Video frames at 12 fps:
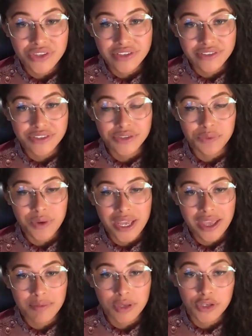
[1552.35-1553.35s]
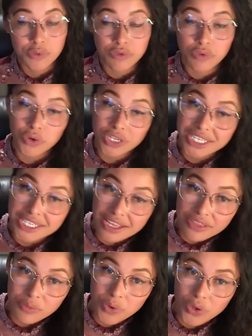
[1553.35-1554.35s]
this is where, because we've already
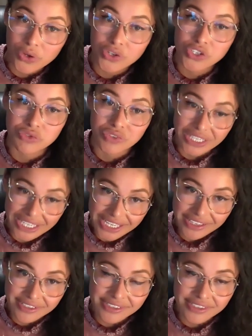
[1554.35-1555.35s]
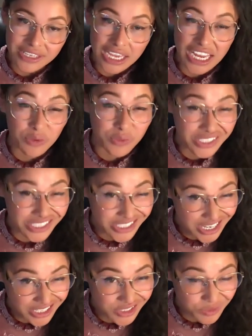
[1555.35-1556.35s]
done the work to release and it was
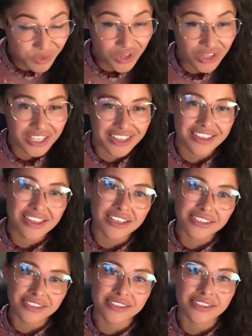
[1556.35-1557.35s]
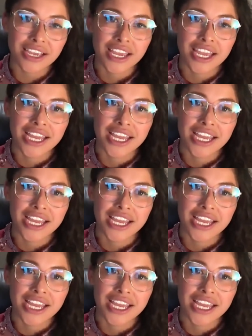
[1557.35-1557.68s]
intense work, this